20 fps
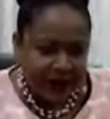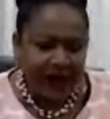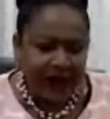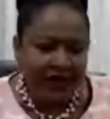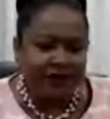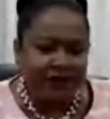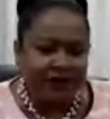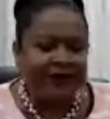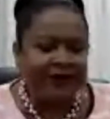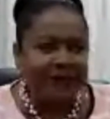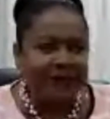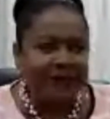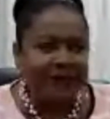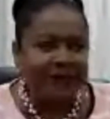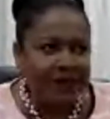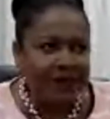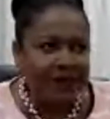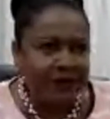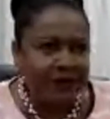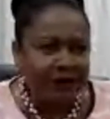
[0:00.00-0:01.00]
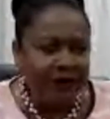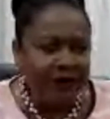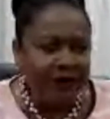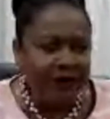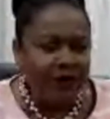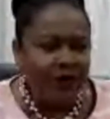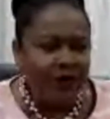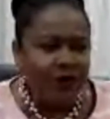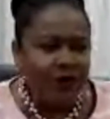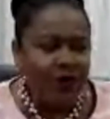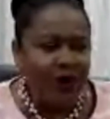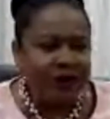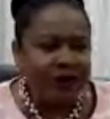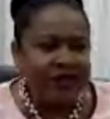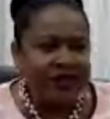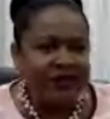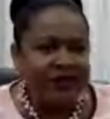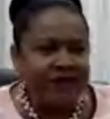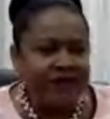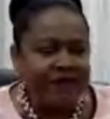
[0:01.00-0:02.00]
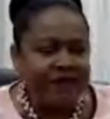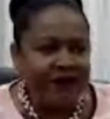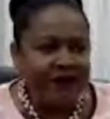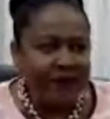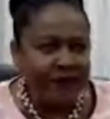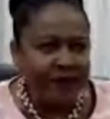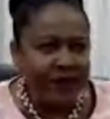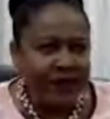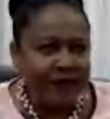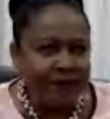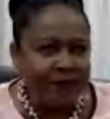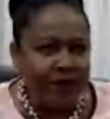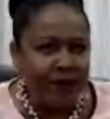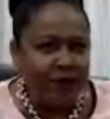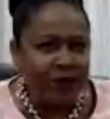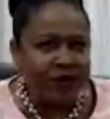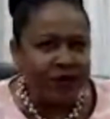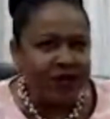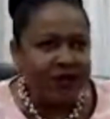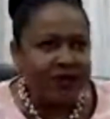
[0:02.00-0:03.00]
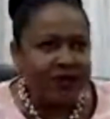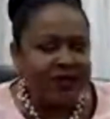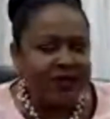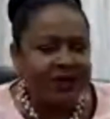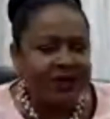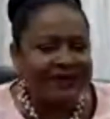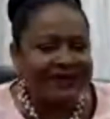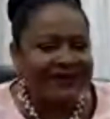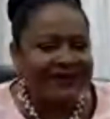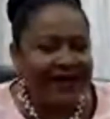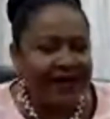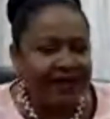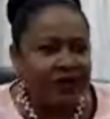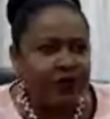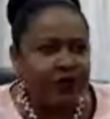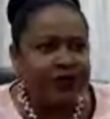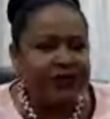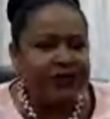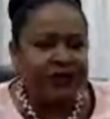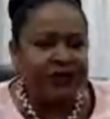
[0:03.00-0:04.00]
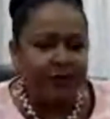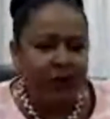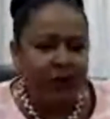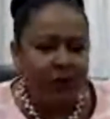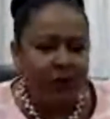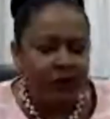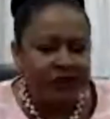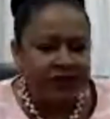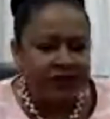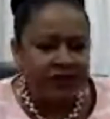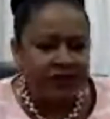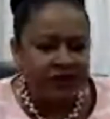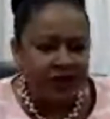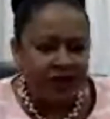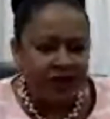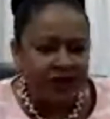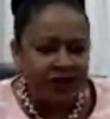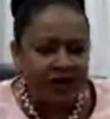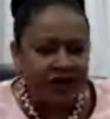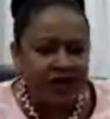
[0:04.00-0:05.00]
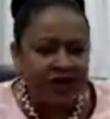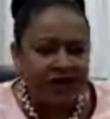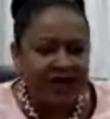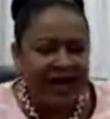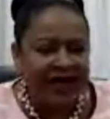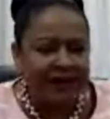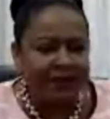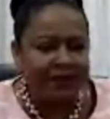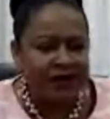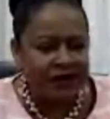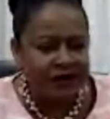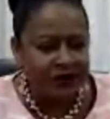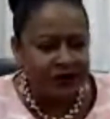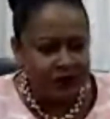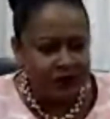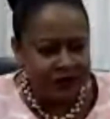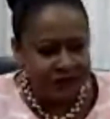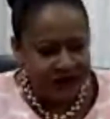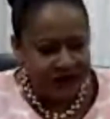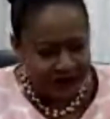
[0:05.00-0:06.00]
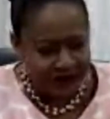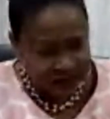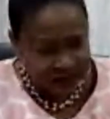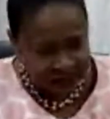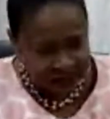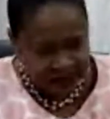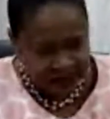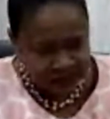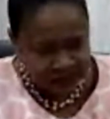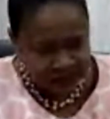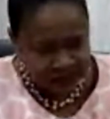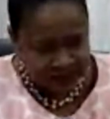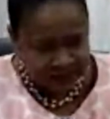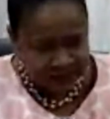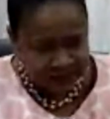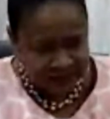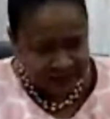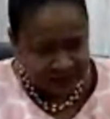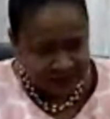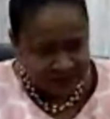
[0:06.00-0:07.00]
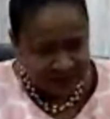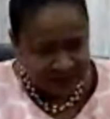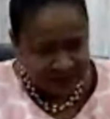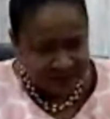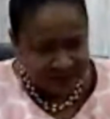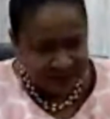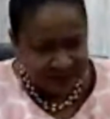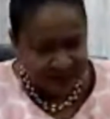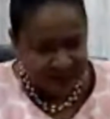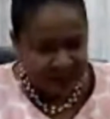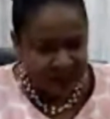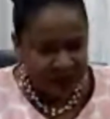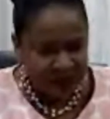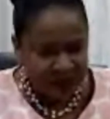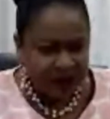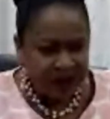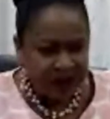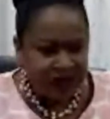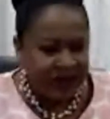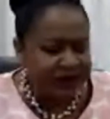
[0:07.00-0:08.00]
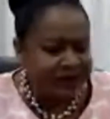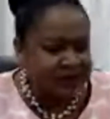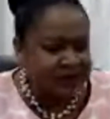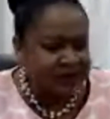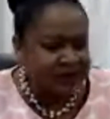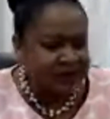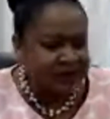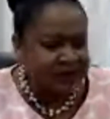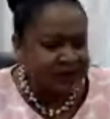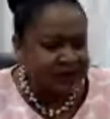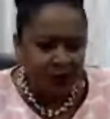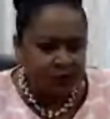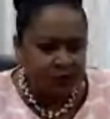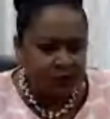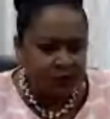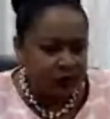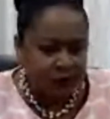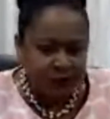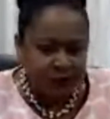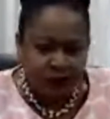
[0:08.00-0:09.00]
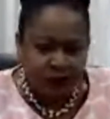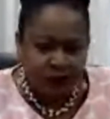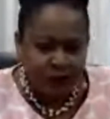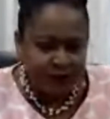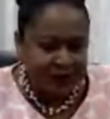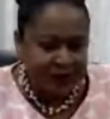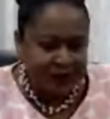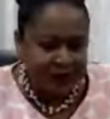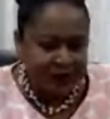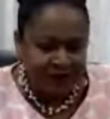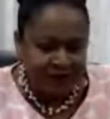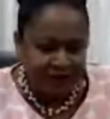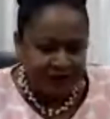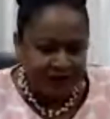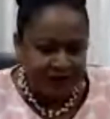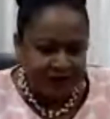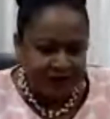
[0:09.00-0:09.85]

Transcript: And for me, what is very important is that we support each other in that pursuit of excellence. It is not about what we don't have.